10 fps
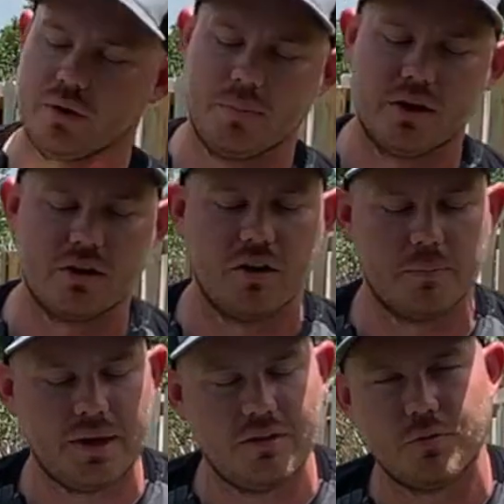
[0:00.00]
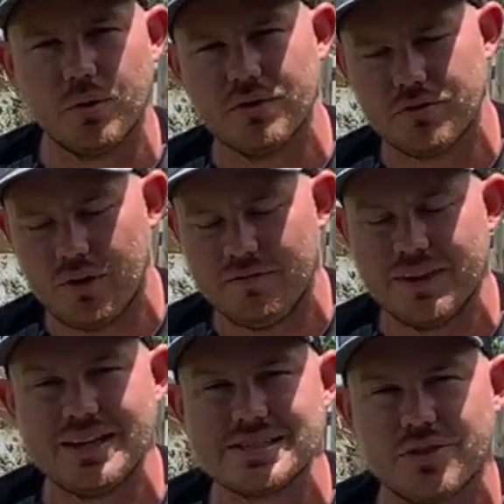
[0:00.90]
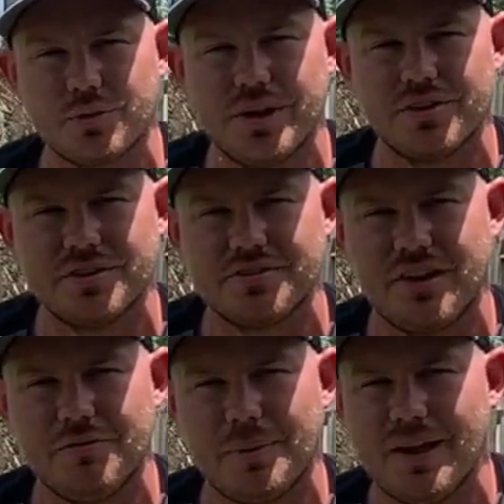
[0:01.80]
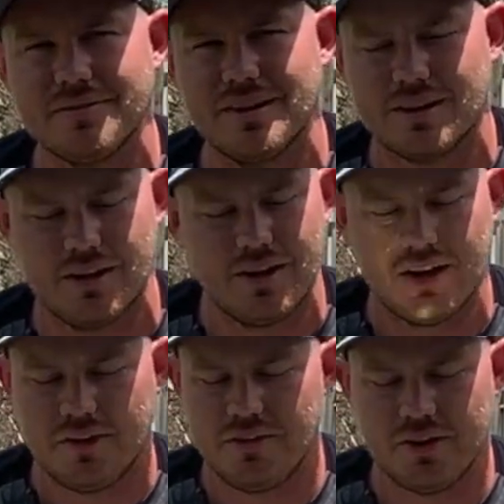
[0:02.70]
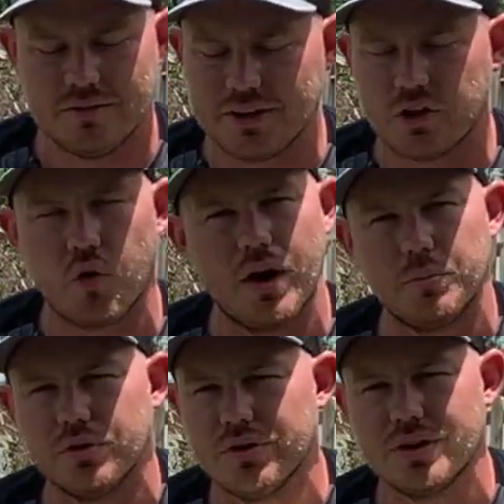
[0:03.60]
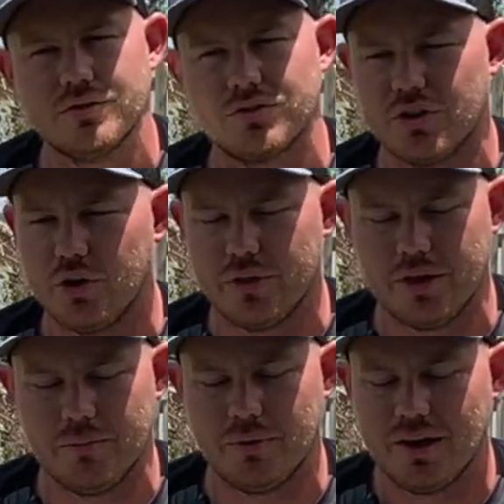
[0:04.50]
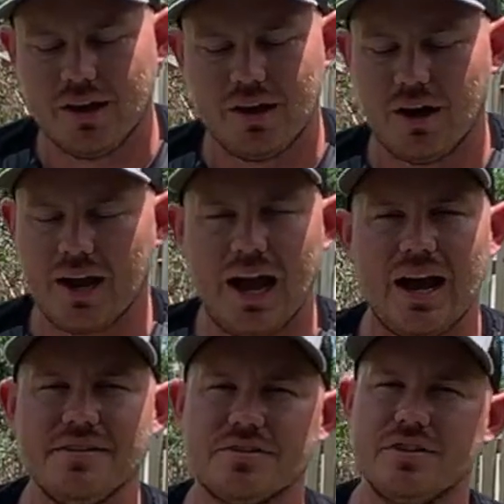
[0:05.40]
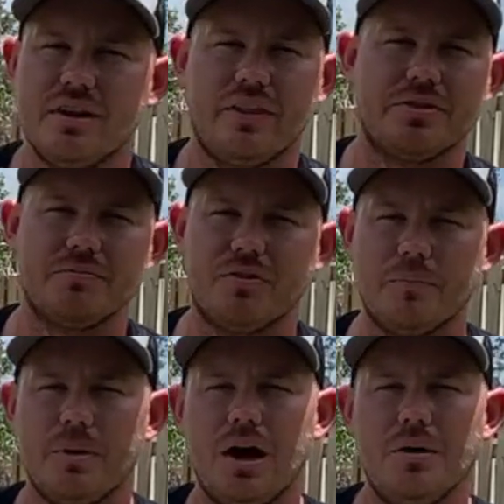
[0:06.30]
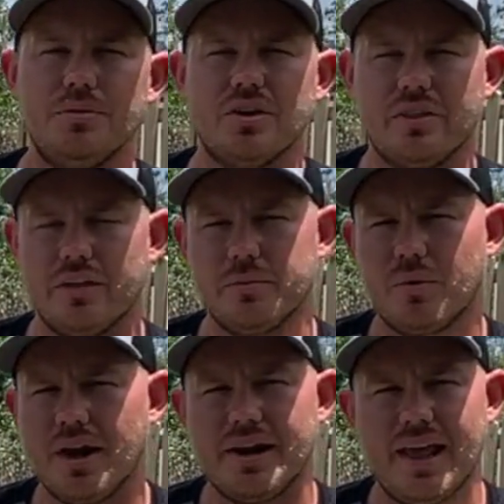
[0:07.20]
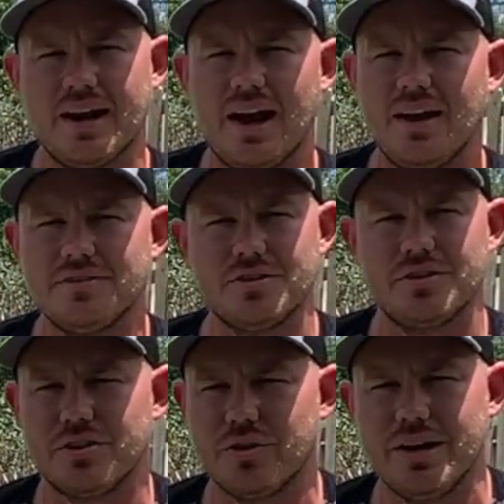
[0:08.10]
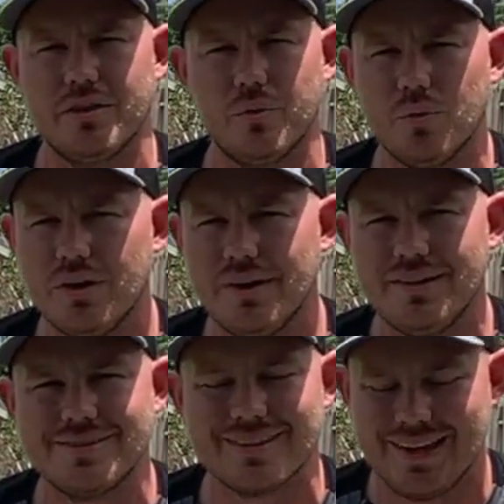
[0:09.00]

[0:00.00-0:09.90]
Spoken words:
putter, are the PA4s. So I have these in 300 soft plastic. They're incredible. You can throw them on a hyzer and let them flip up. You can let them ride an anhyzer. They're great in the woods.